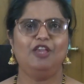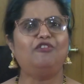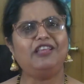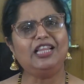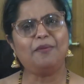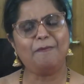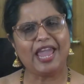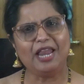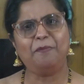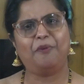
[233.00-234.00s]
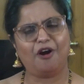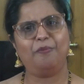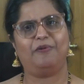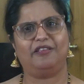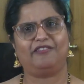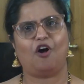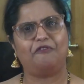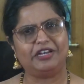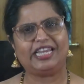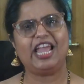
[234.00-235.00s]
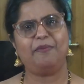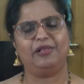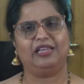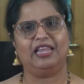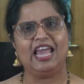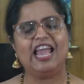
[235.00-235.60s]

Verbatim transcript: You see, the main purpose of a table